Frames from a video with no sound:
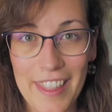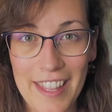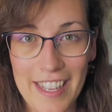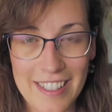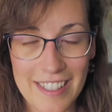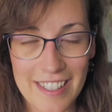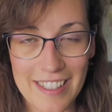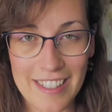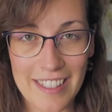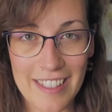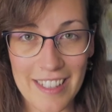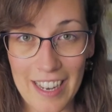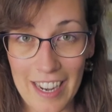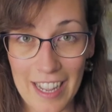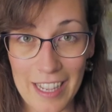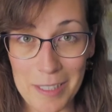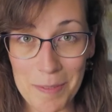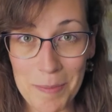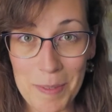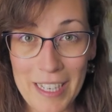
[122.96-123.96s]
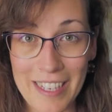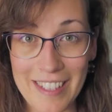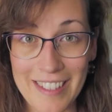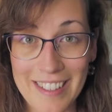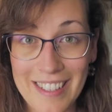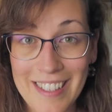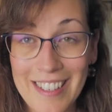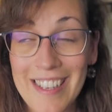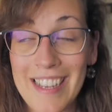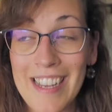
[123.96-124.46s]
things until the last
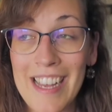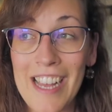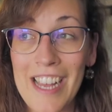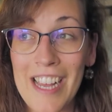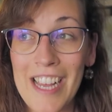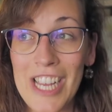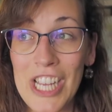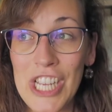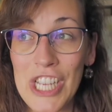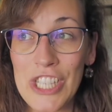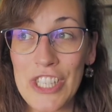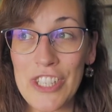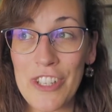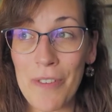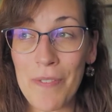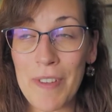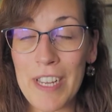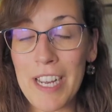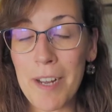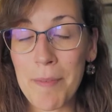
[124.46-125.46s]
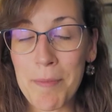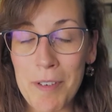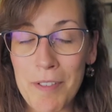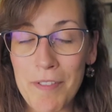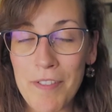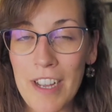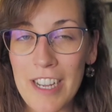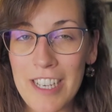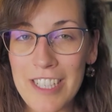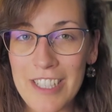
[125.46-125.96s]
minute so being a
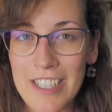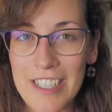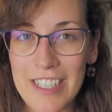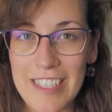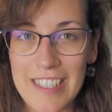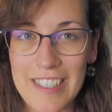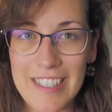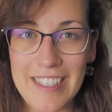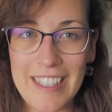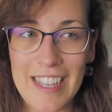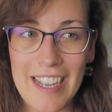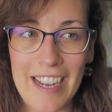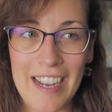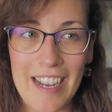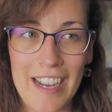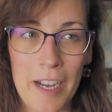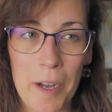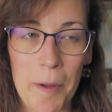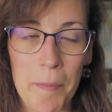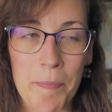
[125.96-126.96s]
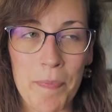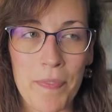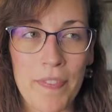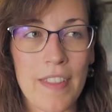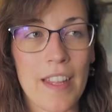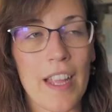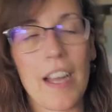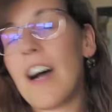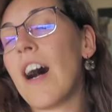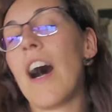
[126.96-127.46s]
perfectionist
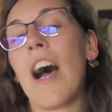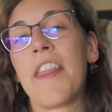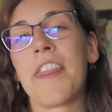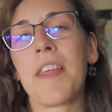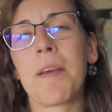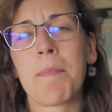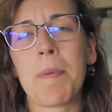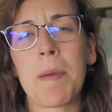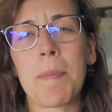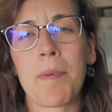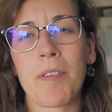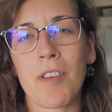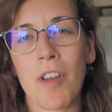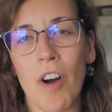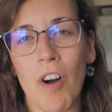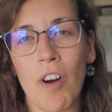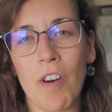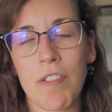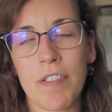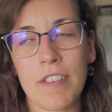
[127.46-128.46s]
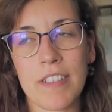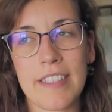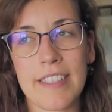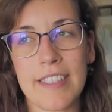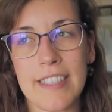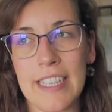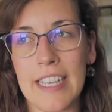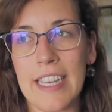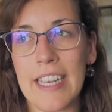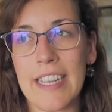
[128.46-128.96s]
um, i think people often
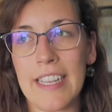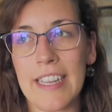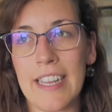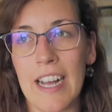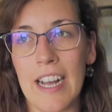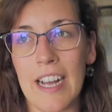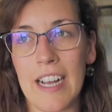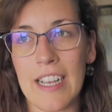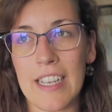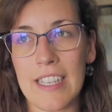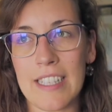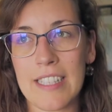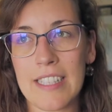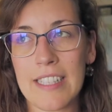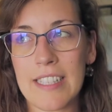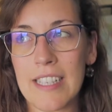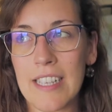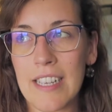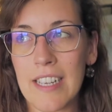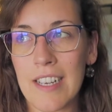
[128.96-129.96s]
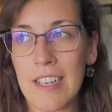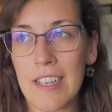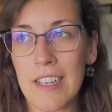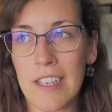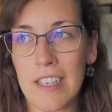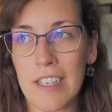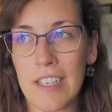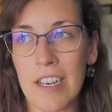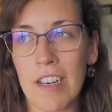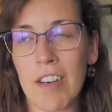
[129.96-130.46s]
see it as
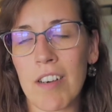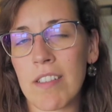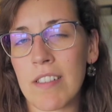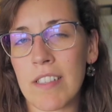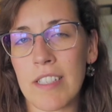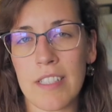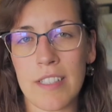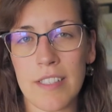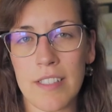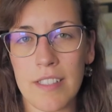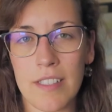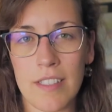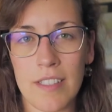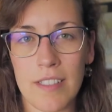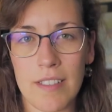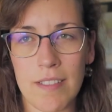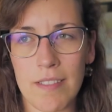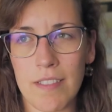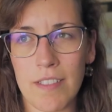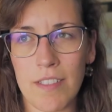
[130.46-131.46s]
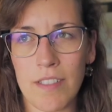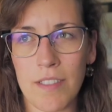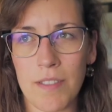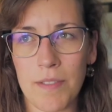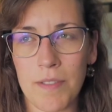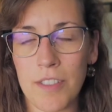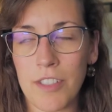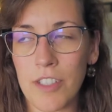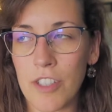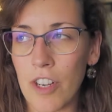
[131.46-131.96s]
oh this
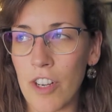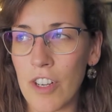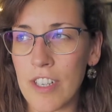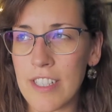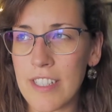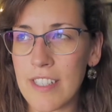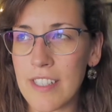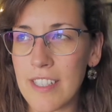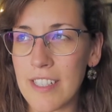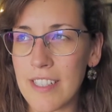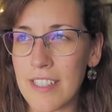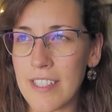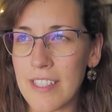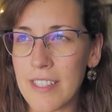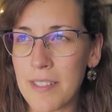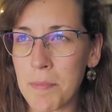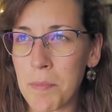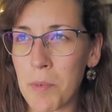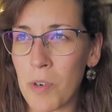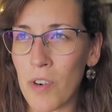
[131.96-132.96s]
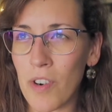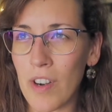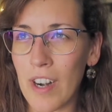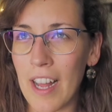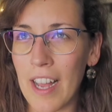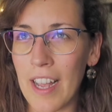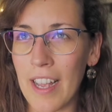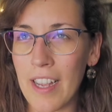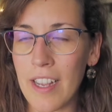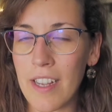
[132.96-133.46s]
you know it's, it's more
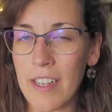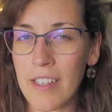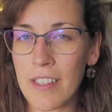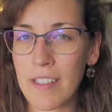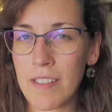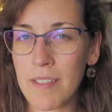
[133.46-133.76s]
like